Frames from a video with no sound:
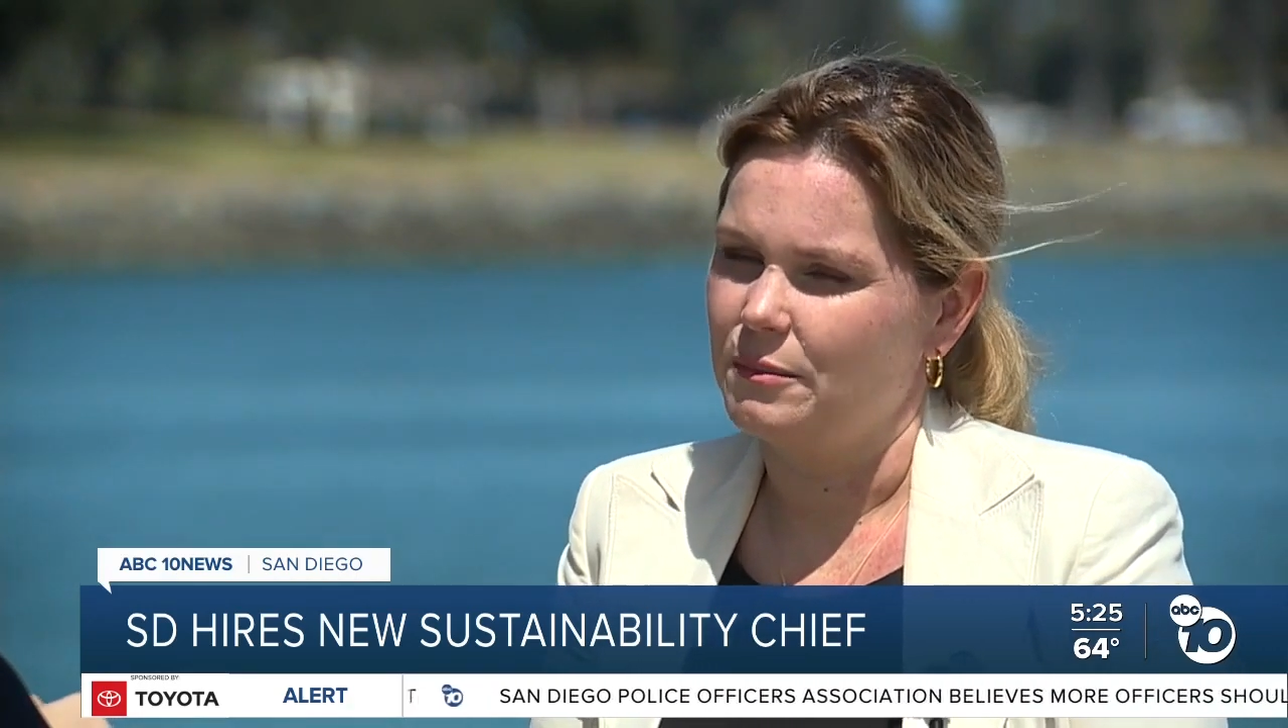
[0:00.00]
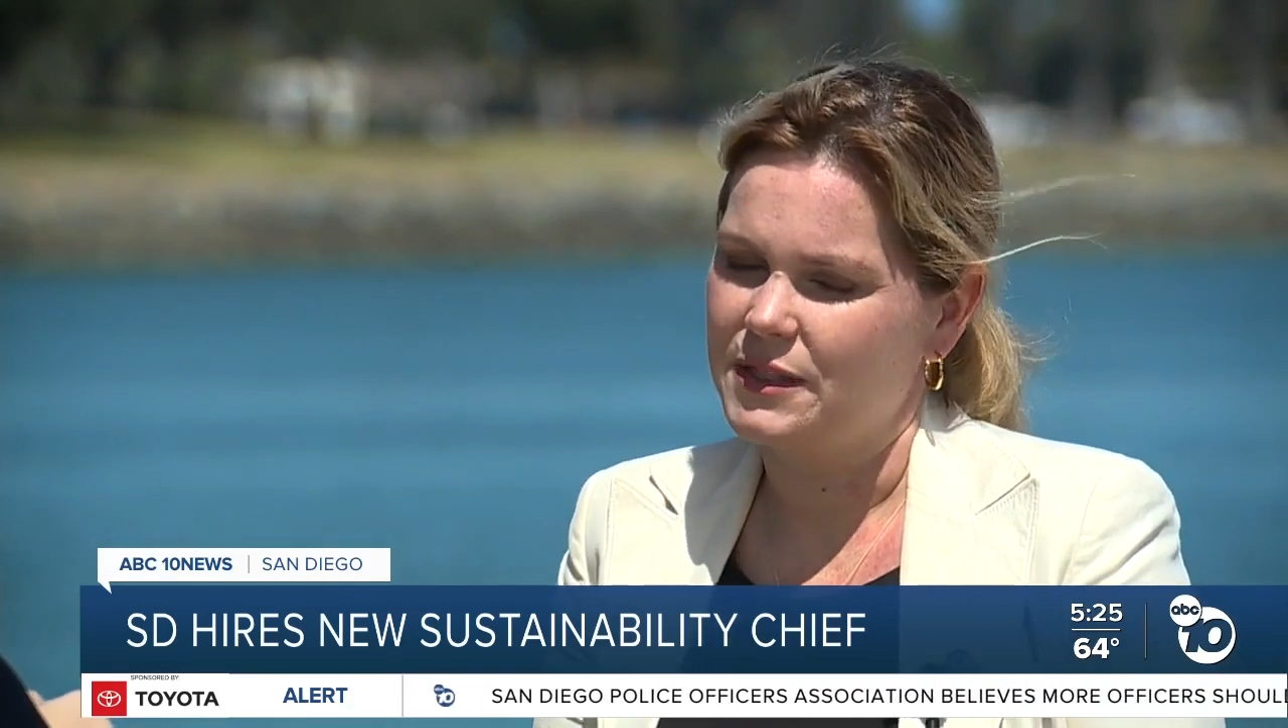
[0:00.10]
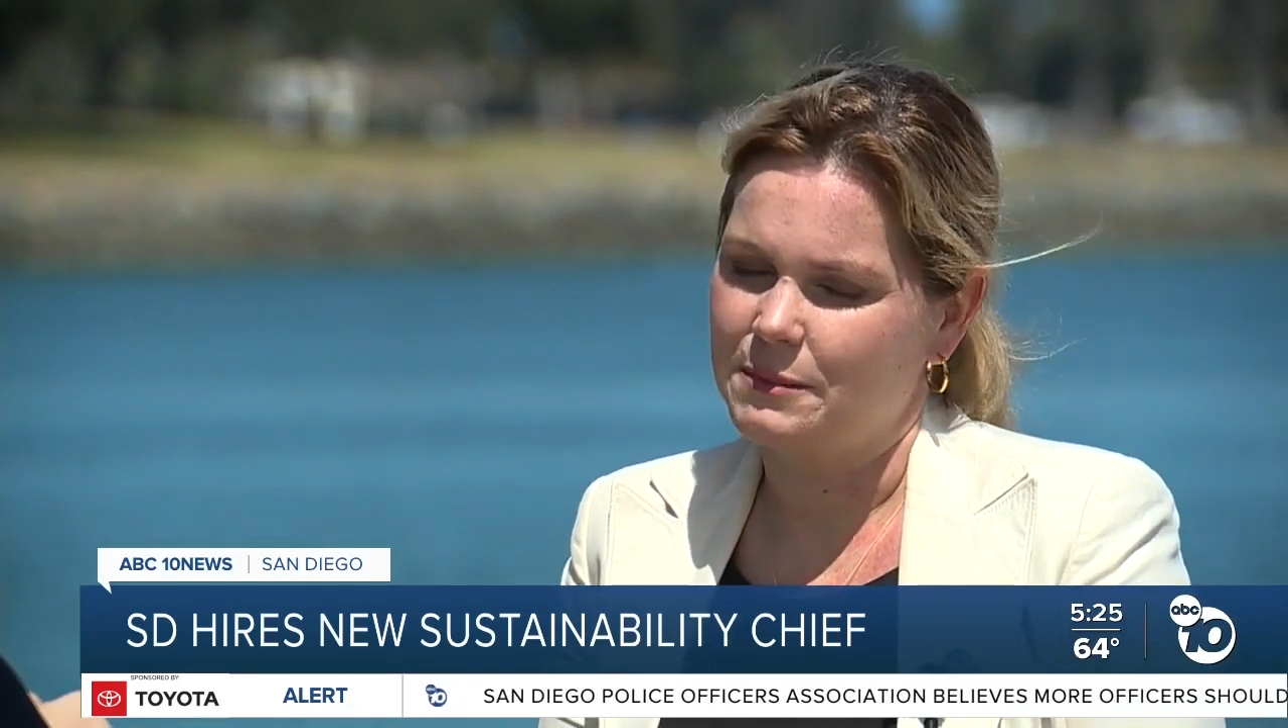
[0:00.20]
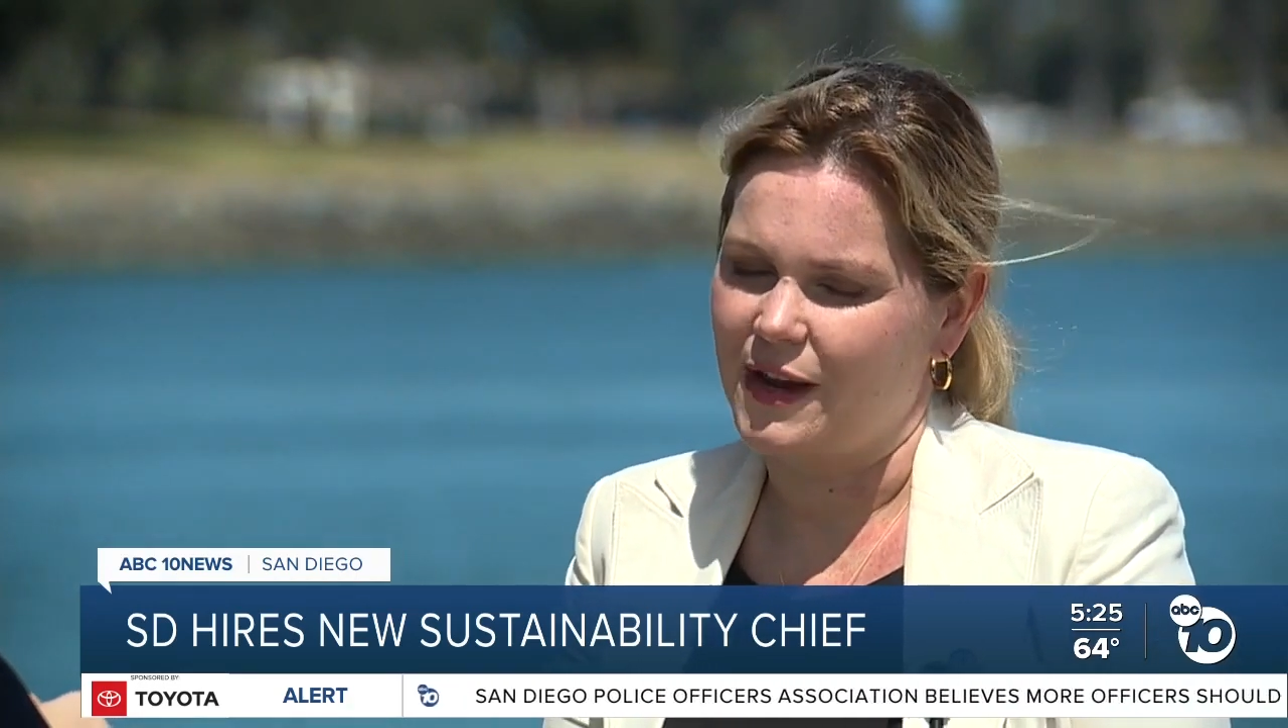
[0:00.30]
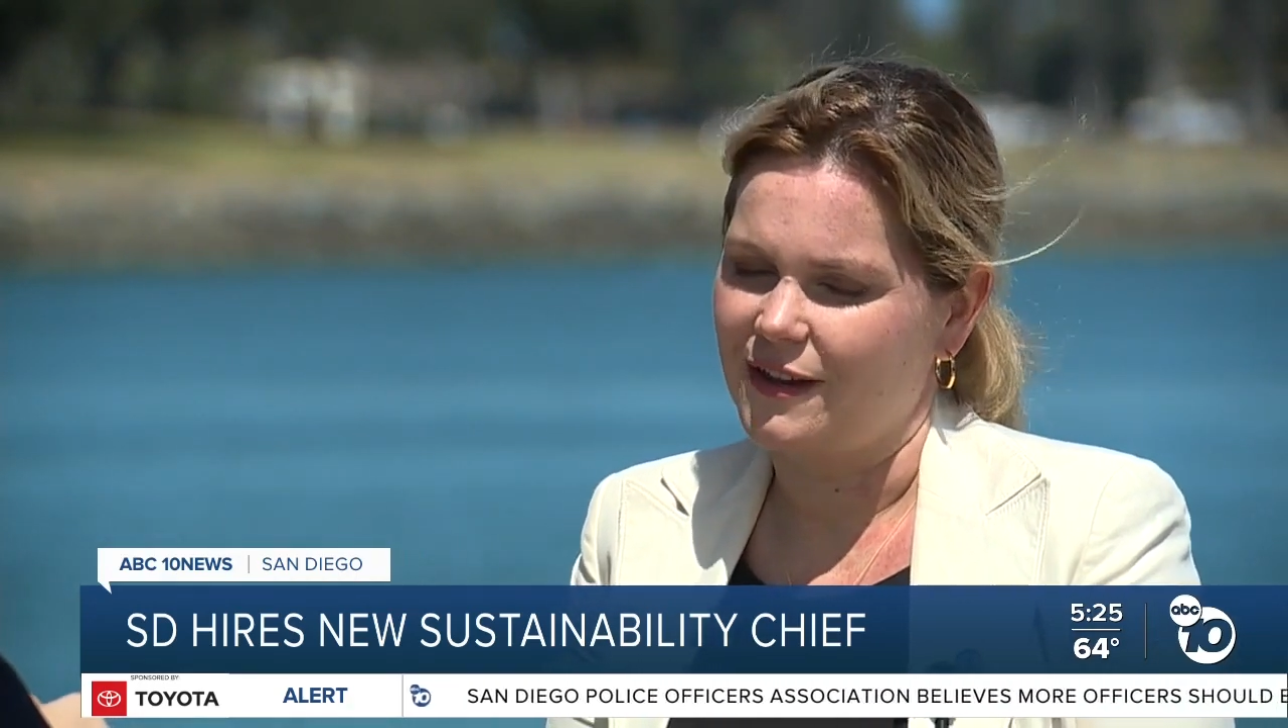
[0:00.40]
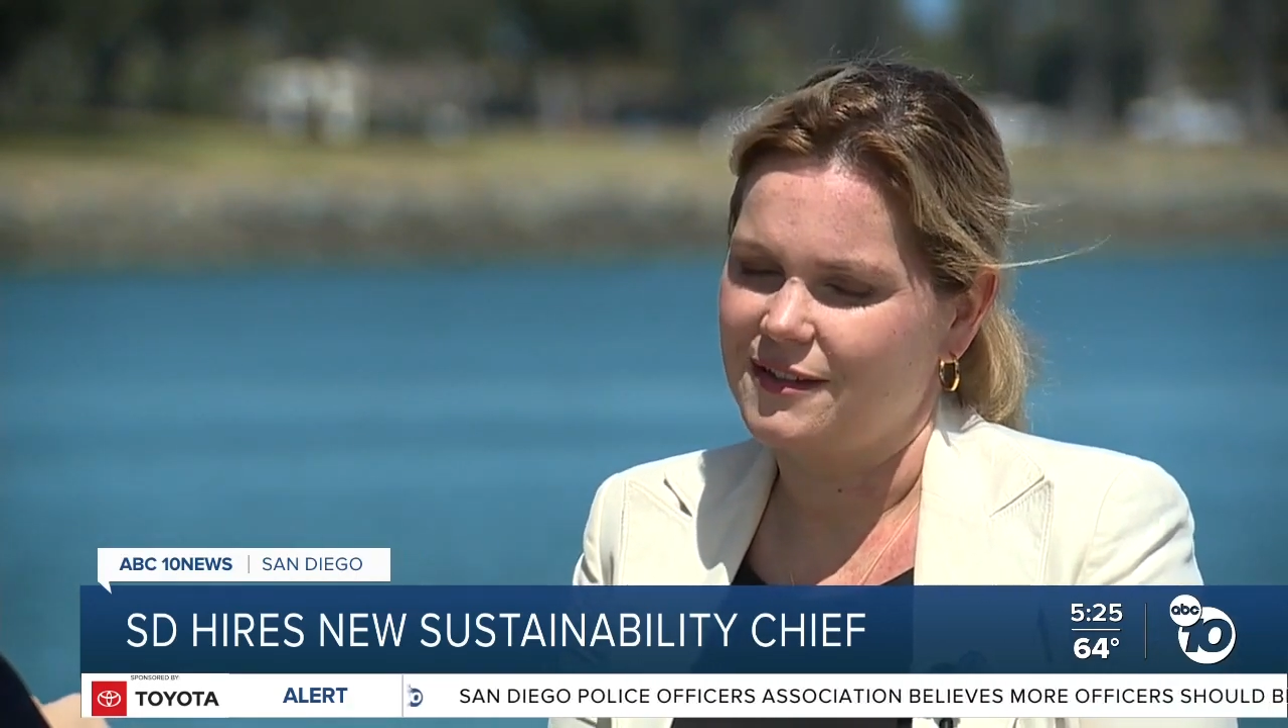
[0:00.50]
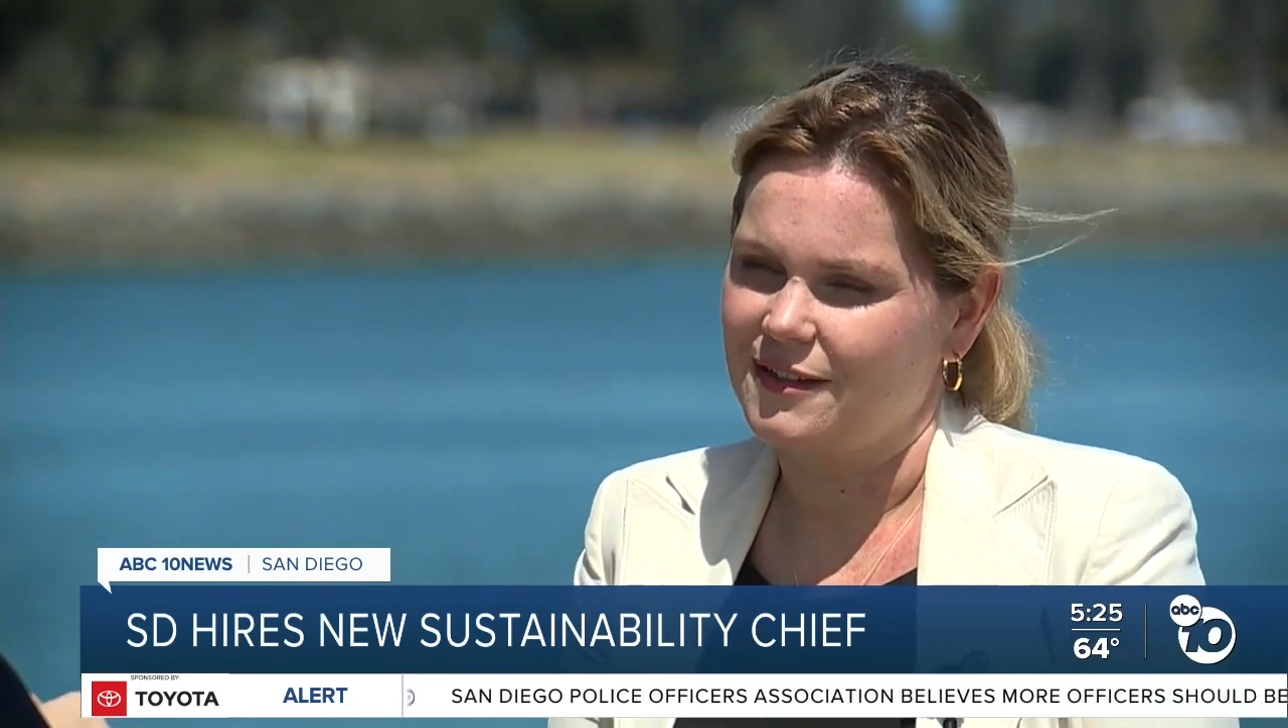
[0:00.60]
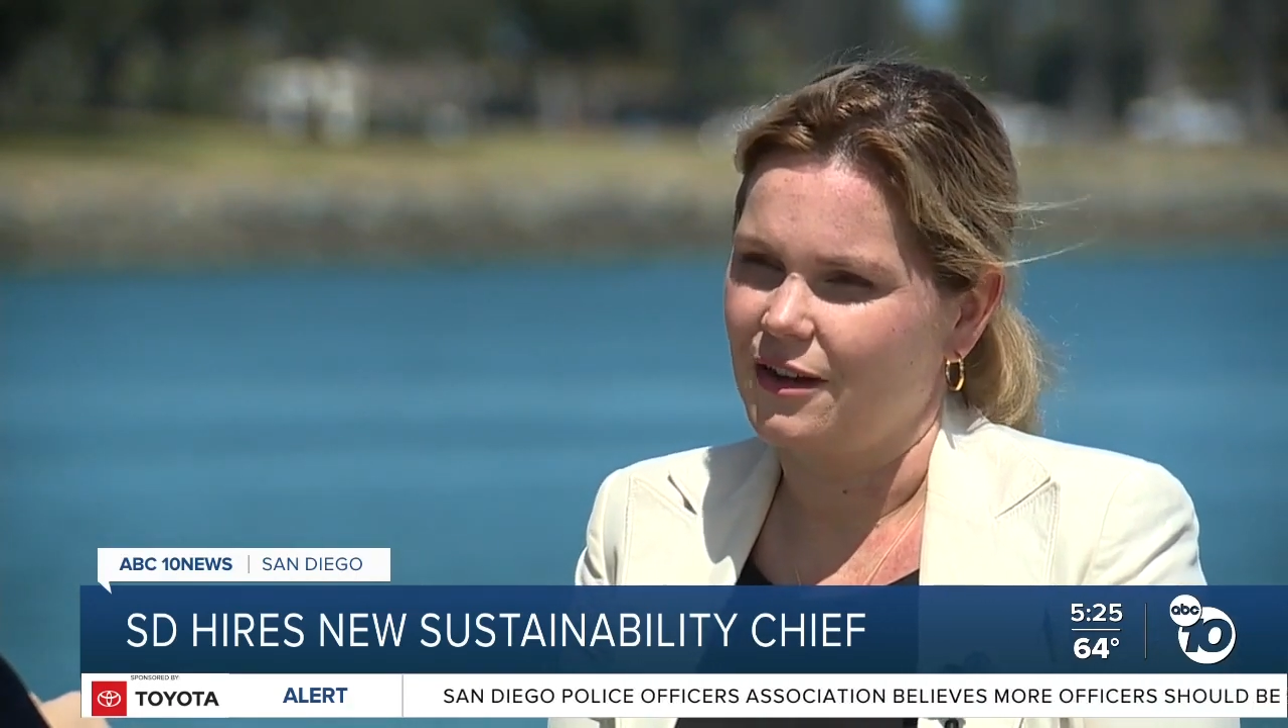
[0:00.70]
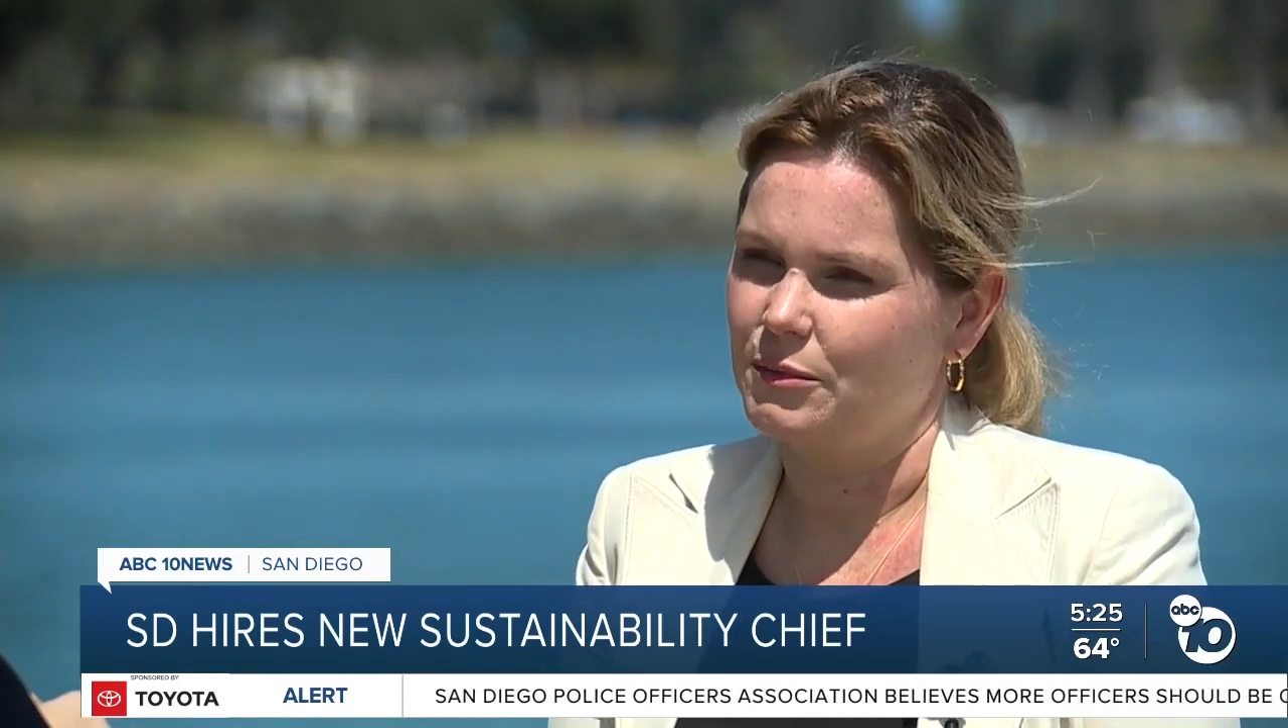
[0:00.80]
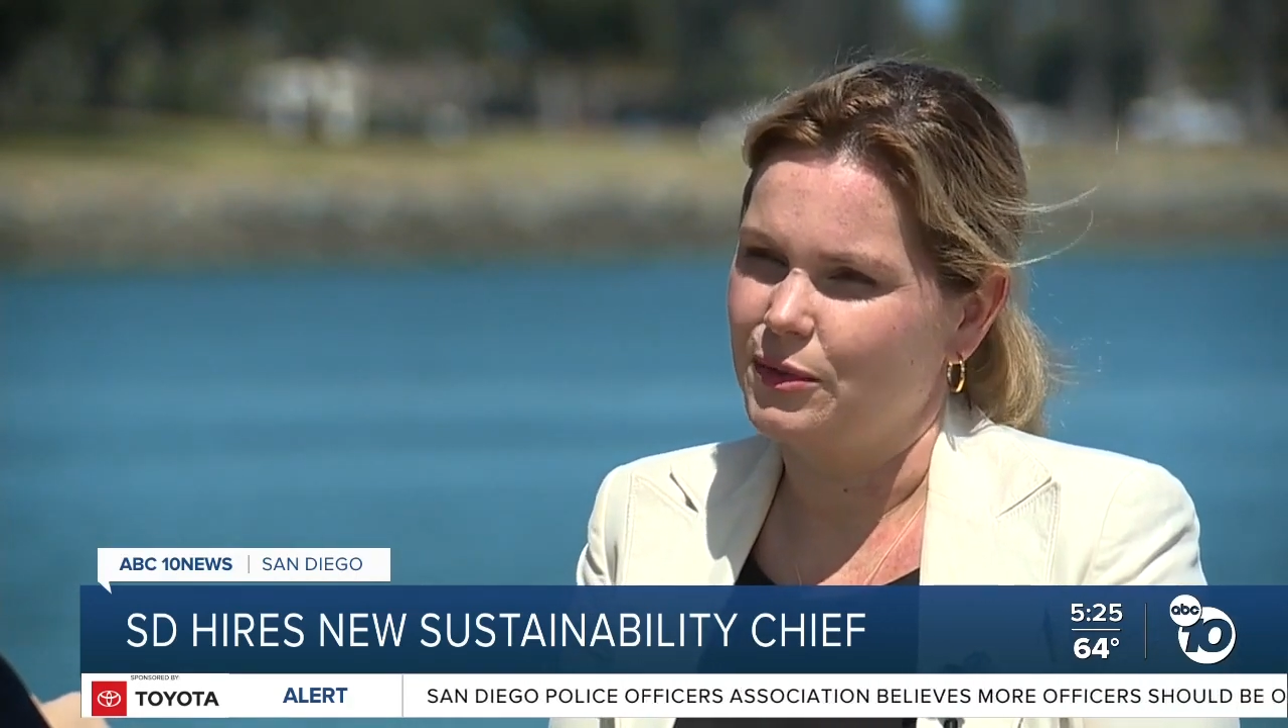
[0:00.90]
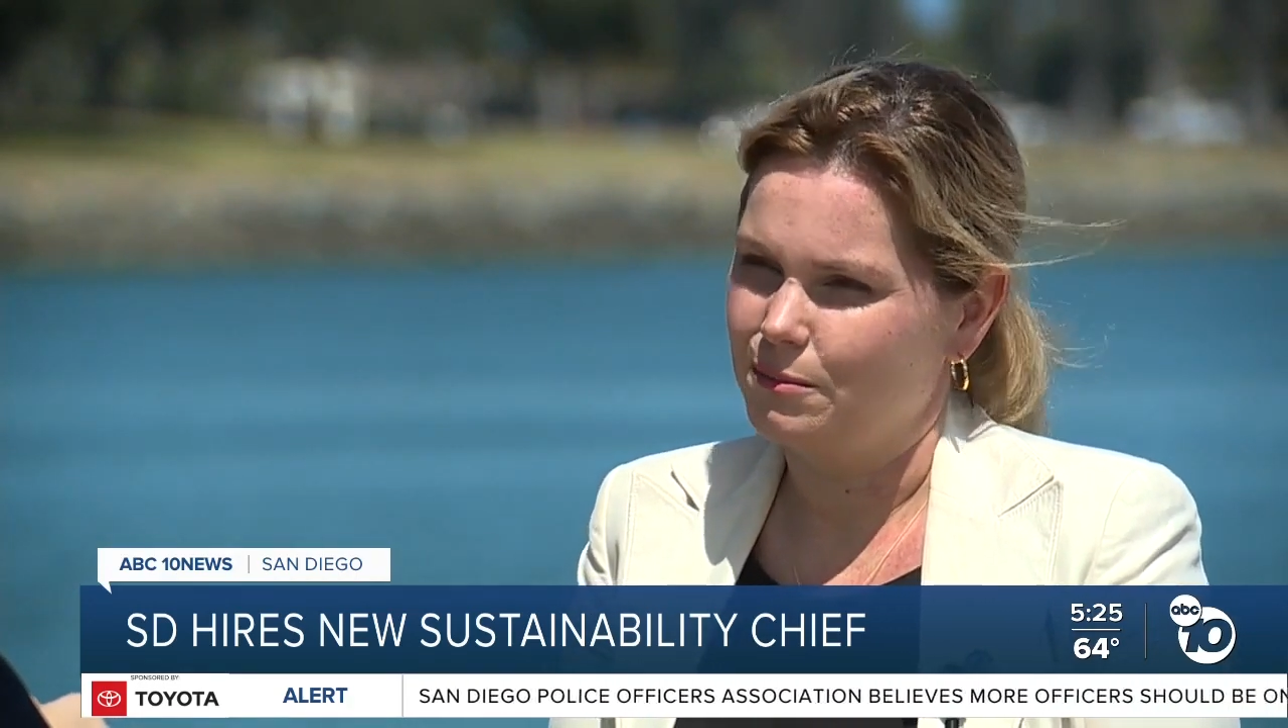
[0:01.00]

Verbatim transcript: space and our